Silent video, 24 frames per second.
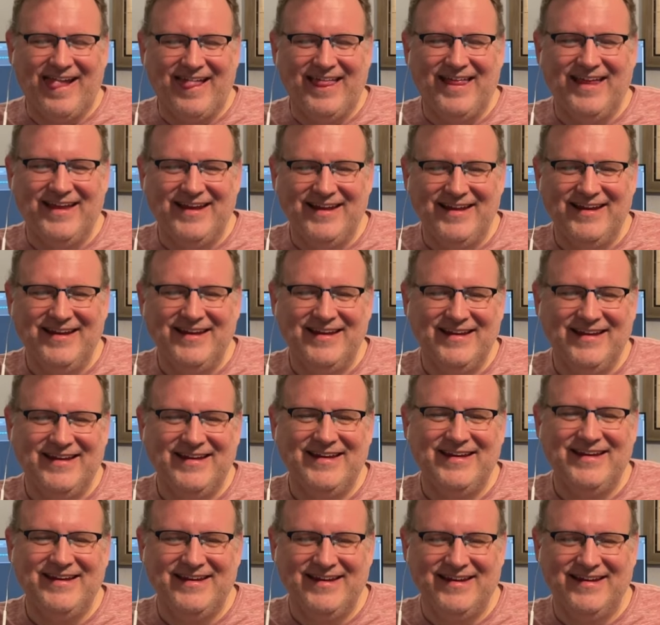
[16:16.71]

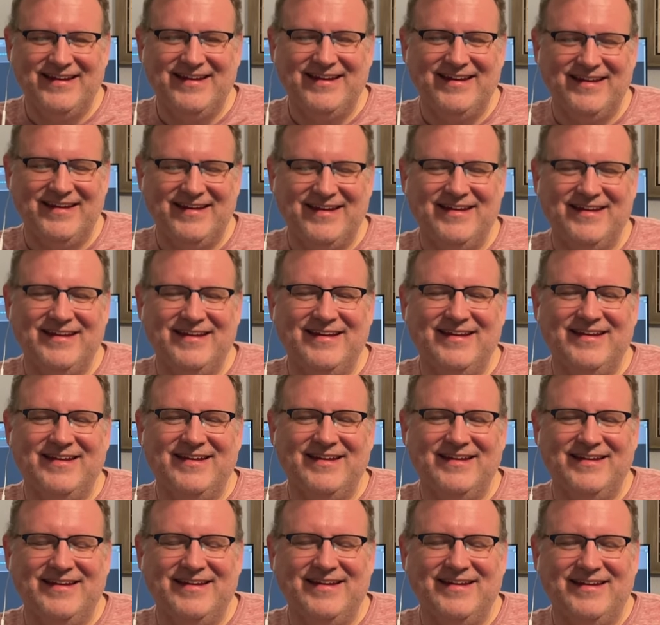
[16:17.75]

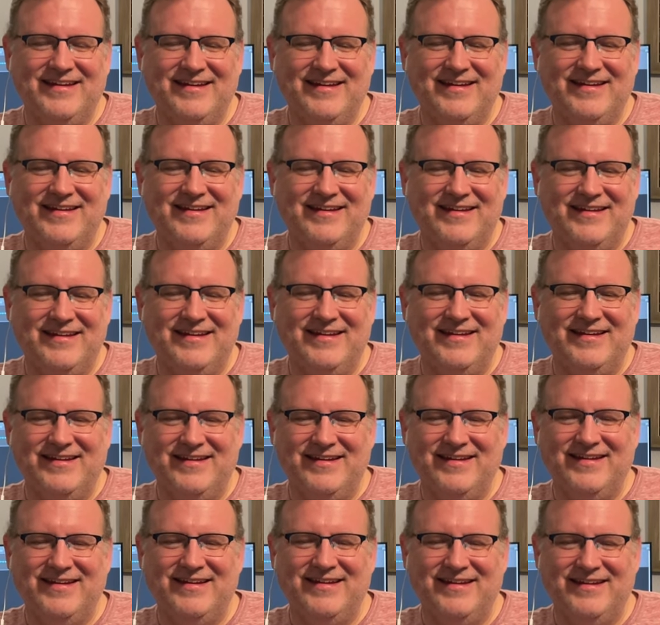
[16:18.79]

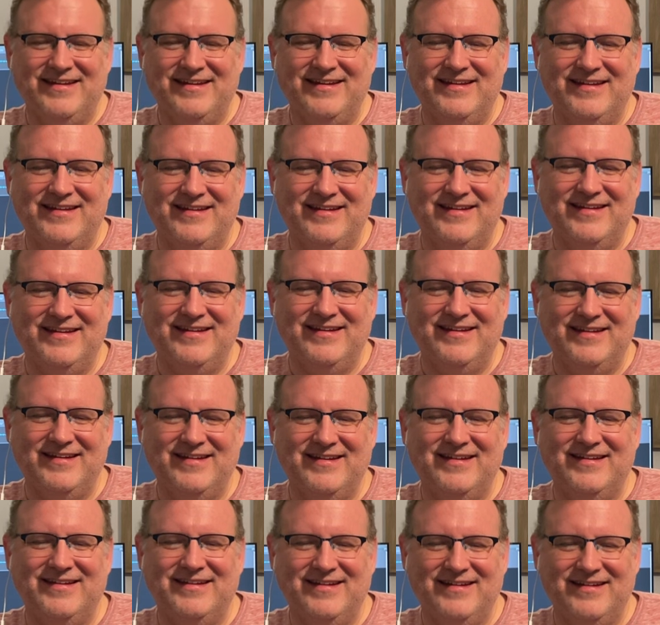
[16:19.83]

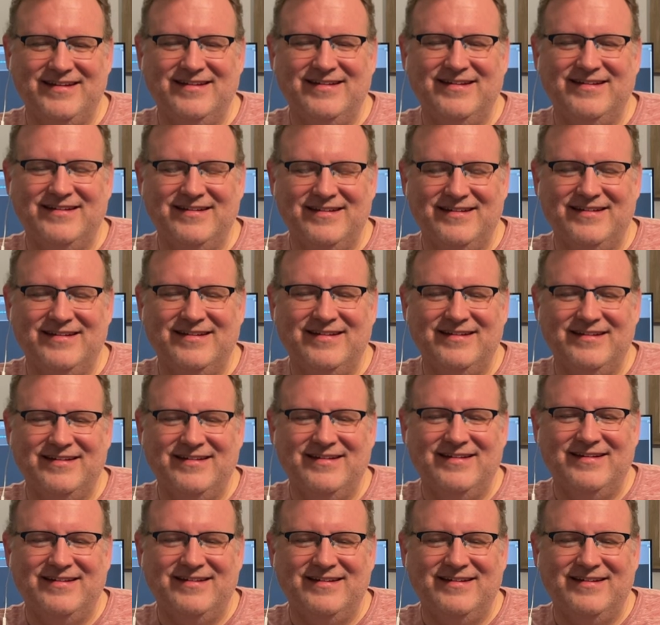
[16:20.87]
No words are spoken by the person on screen.